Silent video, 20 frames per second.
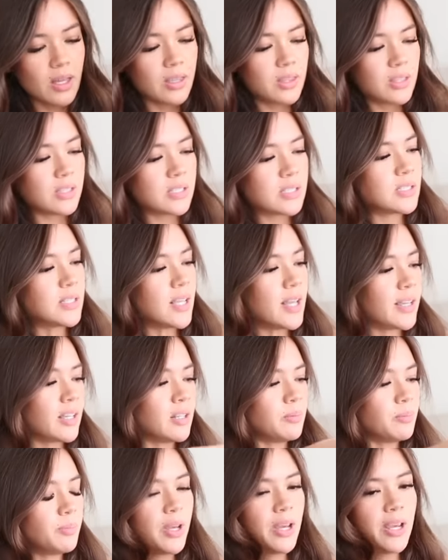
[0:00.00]
The
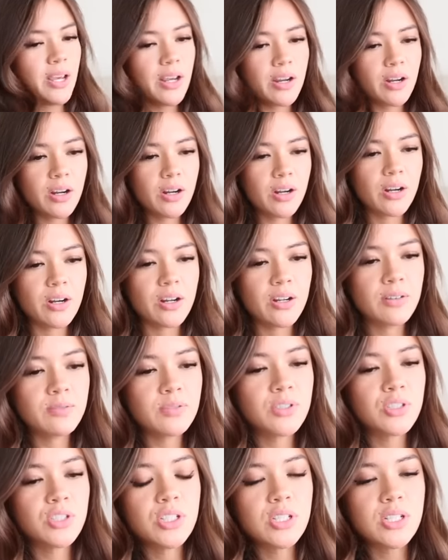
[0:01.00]
second pair
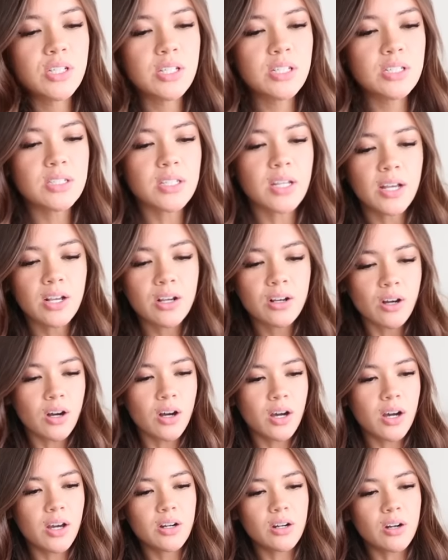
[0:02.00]
of jeans I
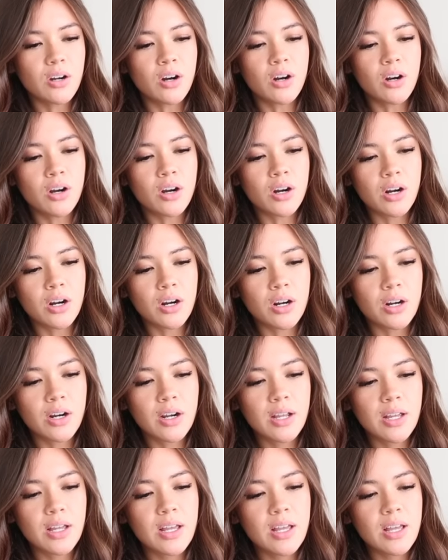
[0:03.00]
got
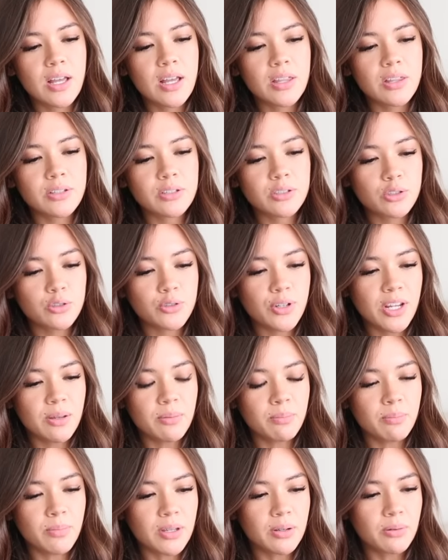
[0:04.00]
are the
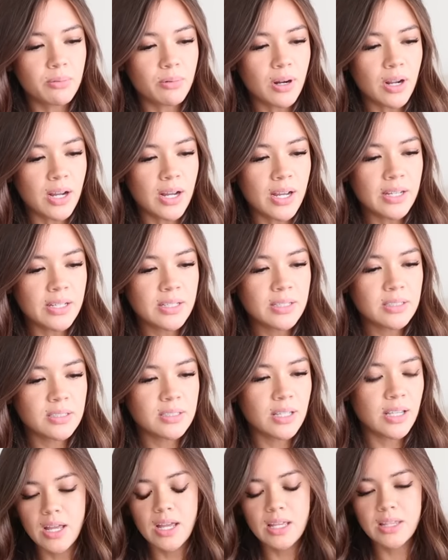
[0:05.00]
straight
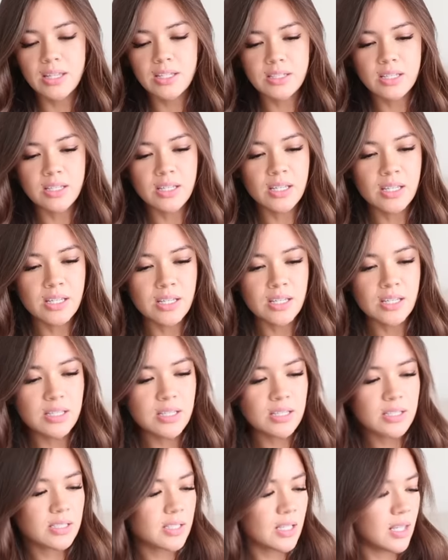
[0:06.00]
mid-rise. This
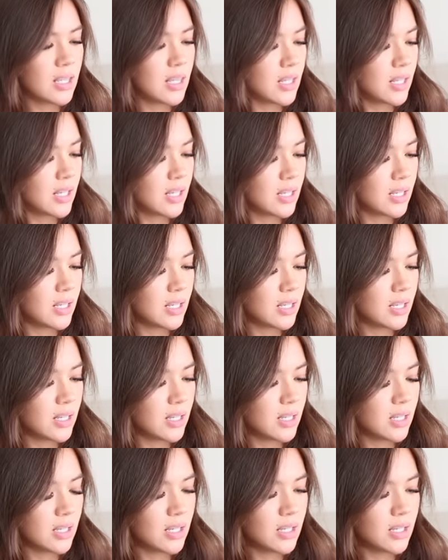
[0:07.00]
is the